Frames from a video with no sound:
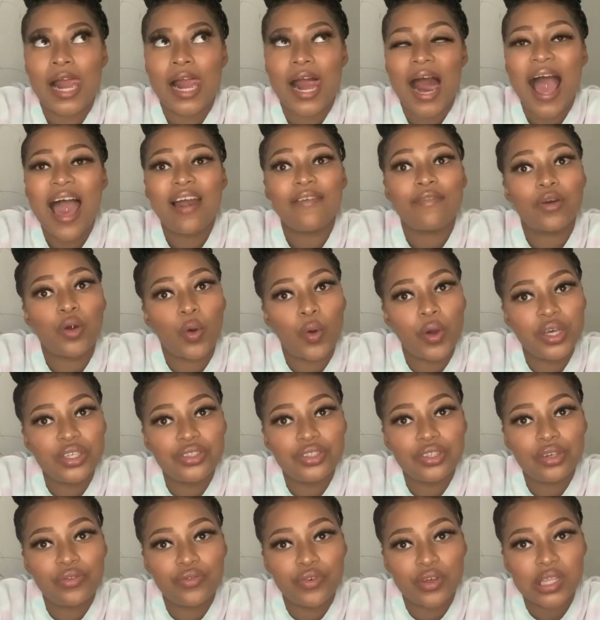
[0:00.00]
I have a
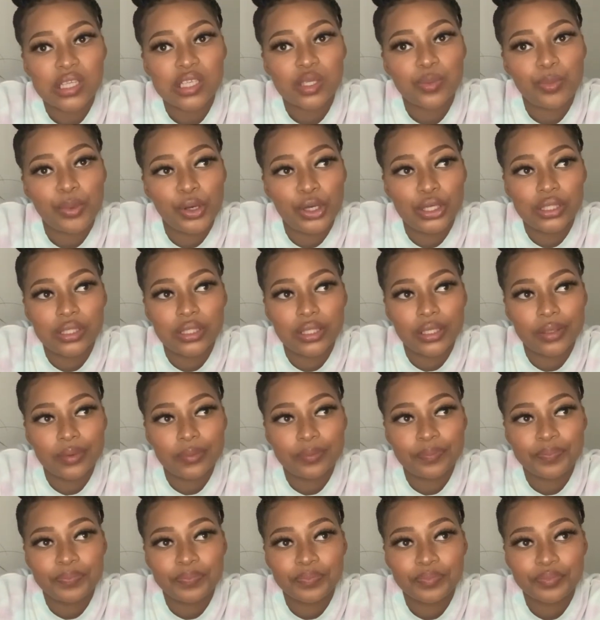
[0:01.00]
question for this person.
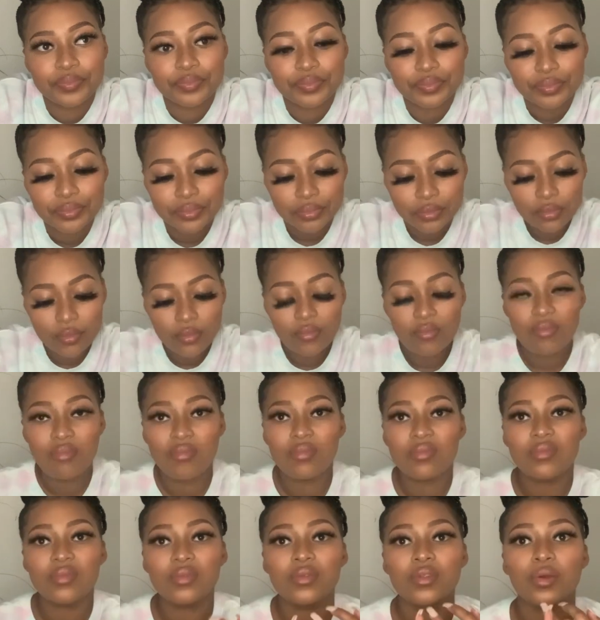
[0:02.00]

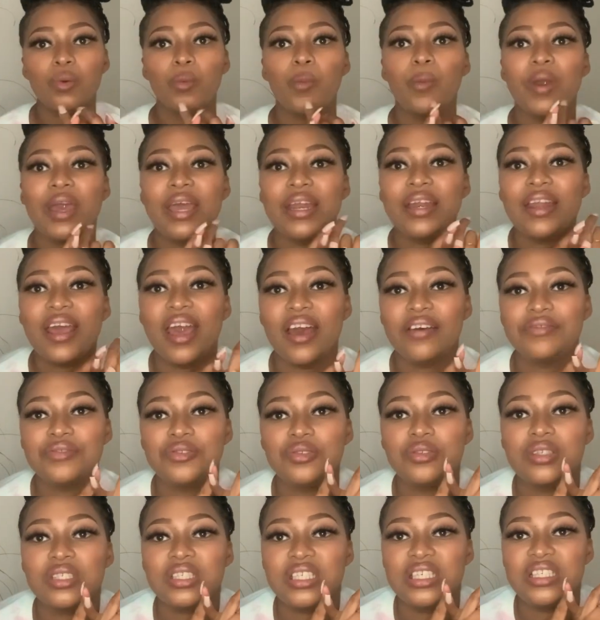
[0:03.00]
when have you
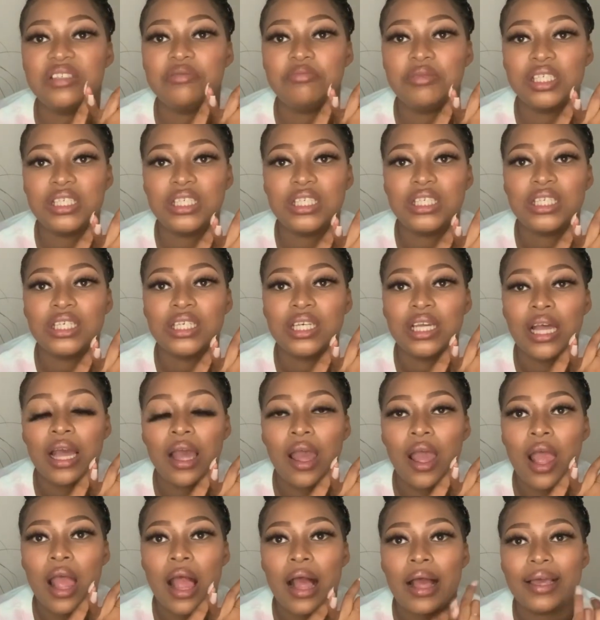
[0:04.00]
seen me
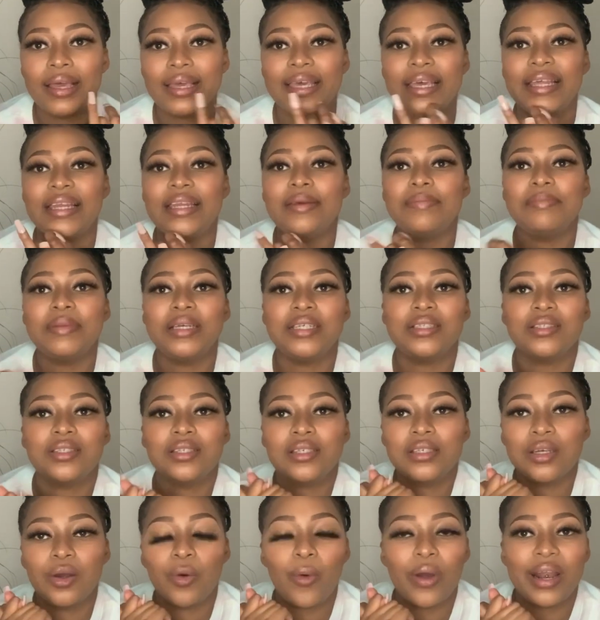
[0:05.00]

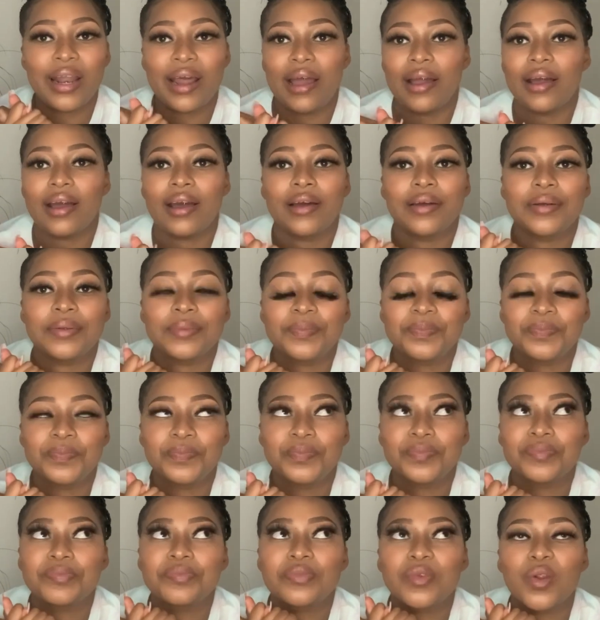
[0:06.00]
kilimit wanaga?
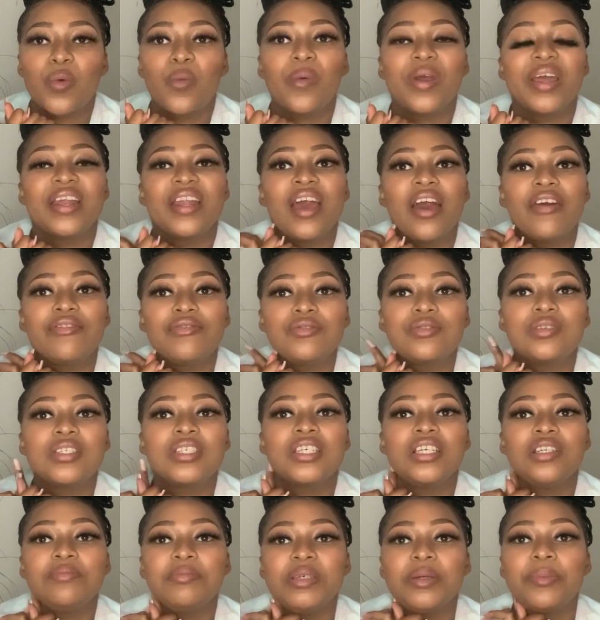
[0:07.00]
When have you
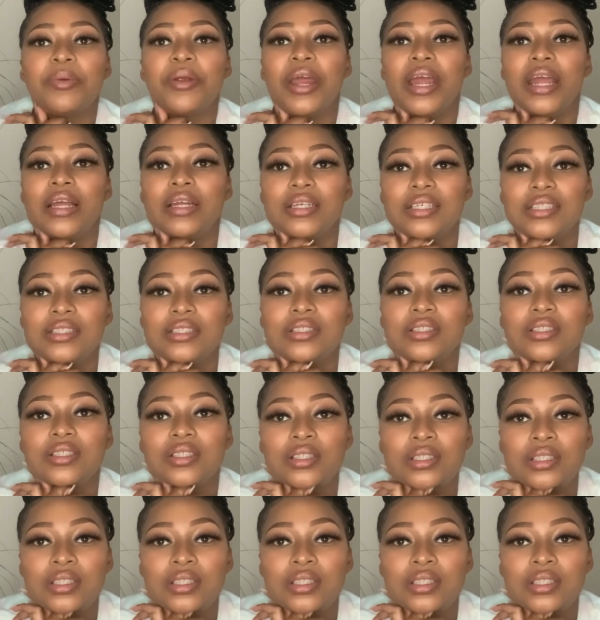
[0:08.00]
seen me pregnant?